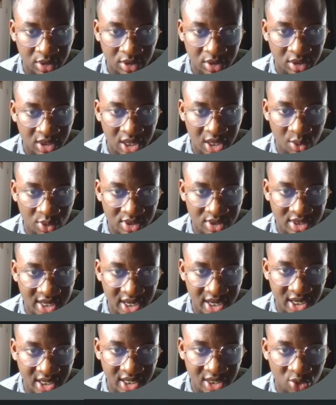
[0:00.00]
They would
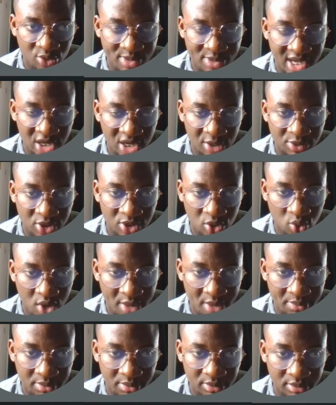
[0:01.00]
say there will be an option web
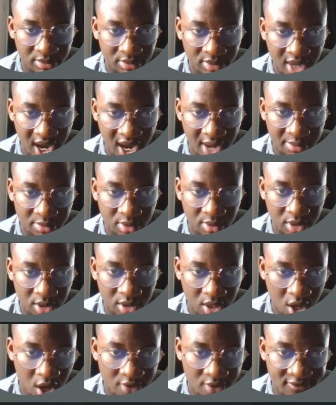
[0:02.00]
app
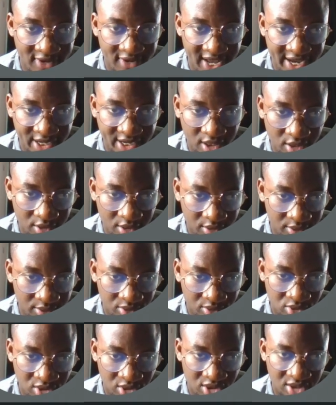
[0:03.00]
offline.
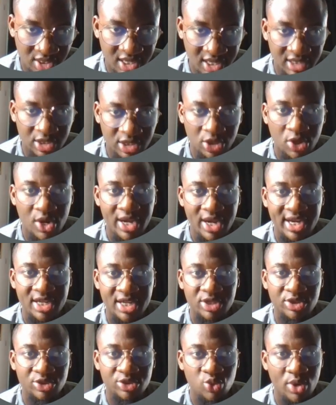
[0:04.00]
This that you go ahead and
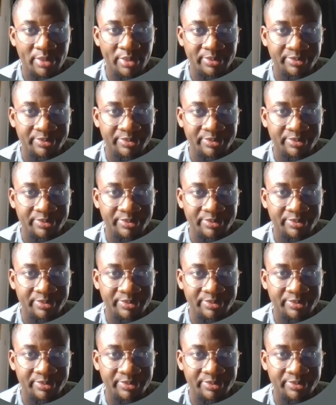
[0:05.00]
choose web.